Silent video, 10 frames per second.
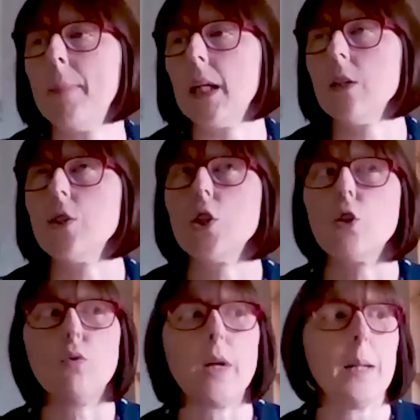Because the
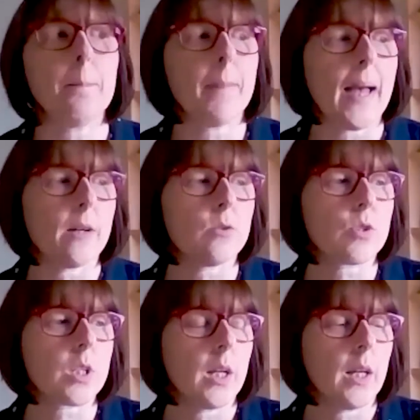Green Belt
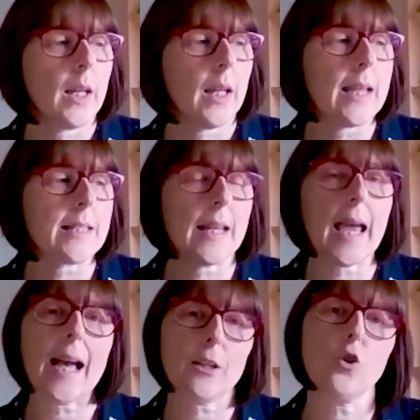is an
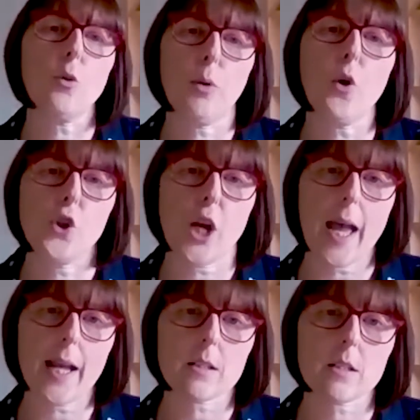actual
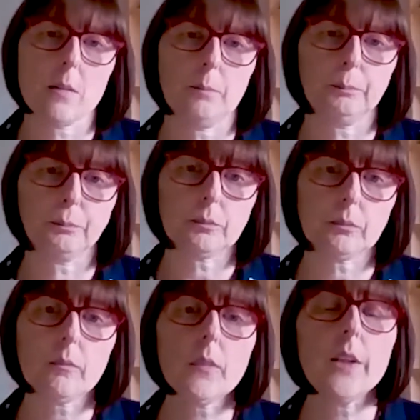project
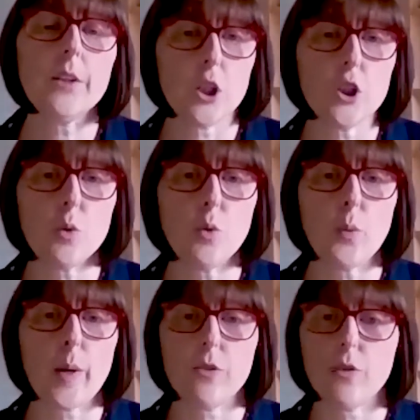that you do all the
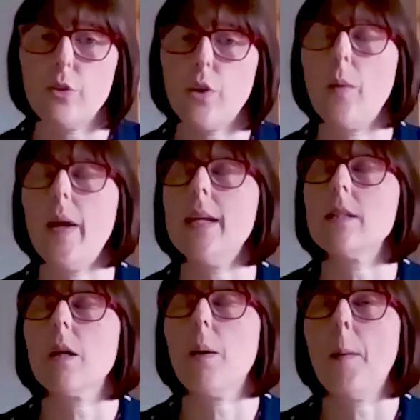way through, so
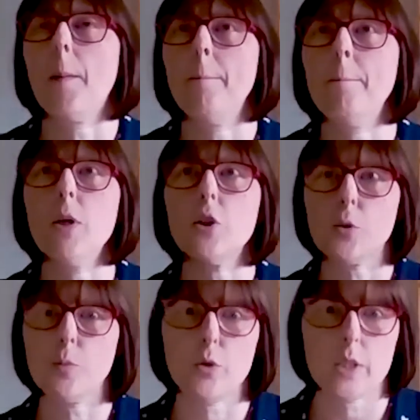it's
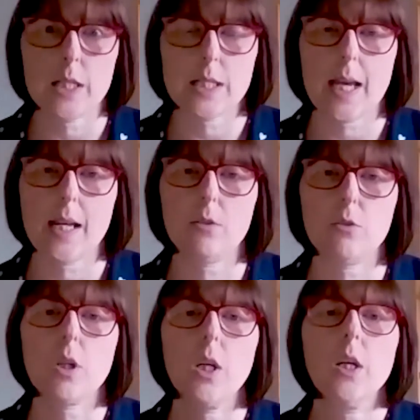much more detailed.